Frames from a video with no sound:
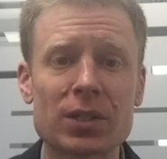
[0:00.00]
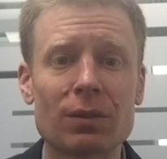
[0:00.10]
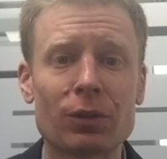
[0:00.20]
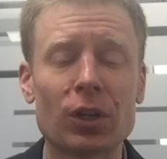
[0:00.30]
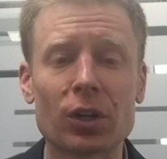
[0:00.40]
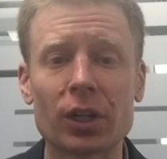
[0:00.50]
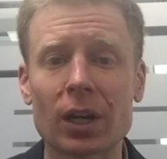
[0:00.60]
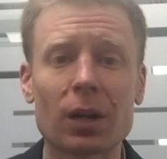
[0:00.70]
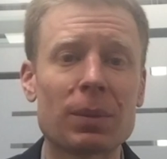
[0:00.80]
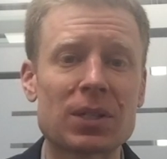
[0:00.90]
if you know you're
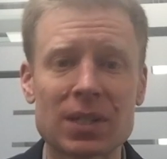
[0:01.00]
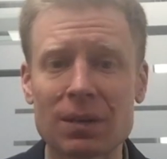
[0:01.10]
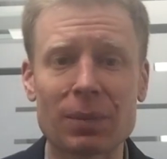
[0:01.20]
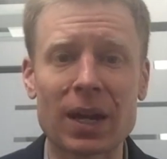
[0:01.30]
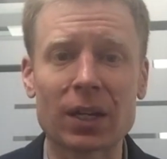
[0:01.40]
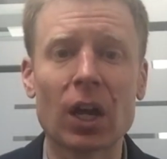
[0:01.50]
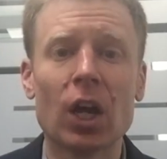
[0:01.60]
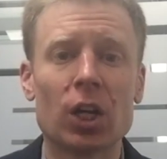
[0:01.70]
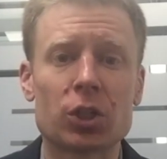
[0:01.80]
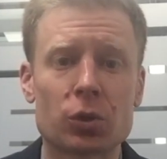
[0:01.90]
going to be sent back
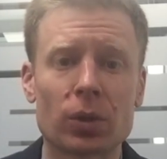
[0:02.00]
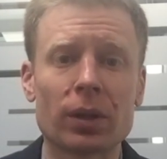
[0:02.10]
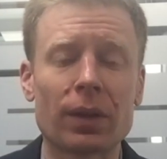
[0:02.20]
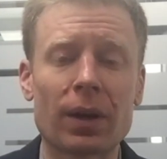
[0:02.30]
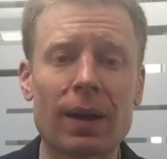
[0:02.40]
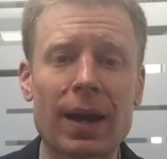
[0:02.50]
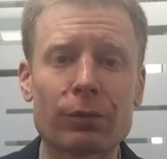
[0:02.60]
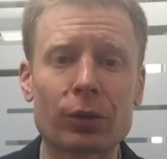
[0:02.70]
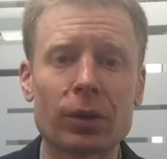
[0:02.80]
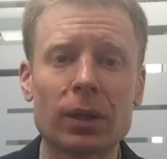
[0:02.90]
shortly
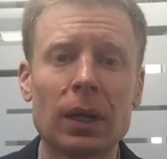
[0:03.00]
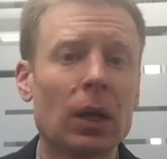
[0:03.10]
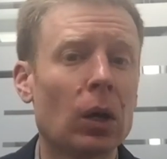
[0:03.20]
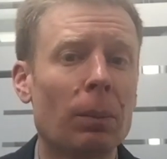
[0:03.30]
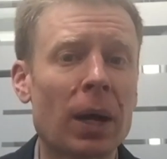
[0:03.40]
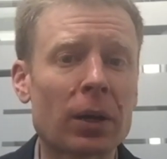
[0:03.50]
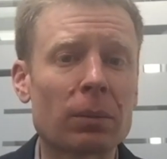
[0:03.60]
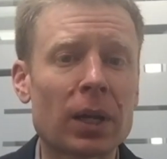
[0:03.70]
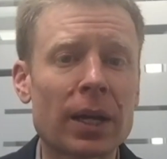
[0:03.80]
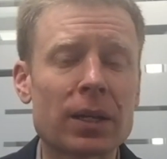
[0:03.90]
thereafter.
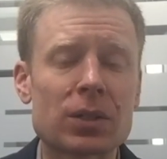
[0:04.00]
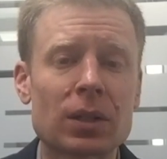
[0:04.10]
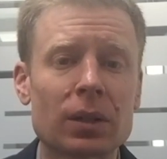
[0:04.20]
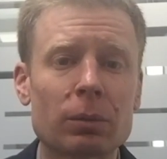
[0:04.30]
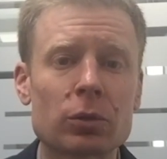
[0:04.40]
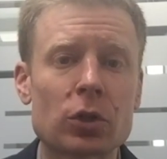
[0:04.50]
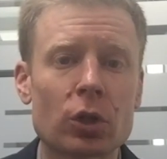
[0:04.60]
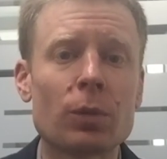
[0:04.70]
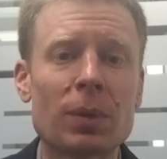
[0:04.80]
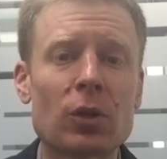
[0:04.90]
Bottom line is the Liberals
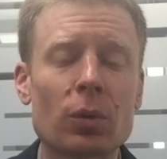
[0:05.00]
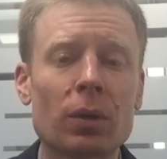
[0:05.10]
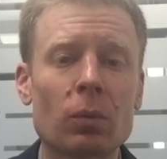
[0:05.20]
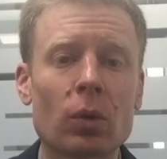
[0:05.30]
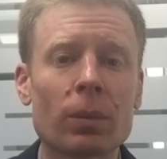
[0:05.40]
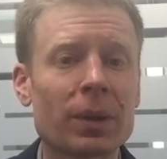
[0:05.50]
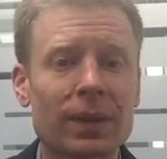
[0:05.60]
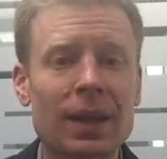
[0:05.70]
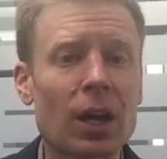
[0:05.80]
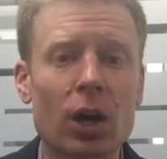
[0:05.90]
could be doing more, but they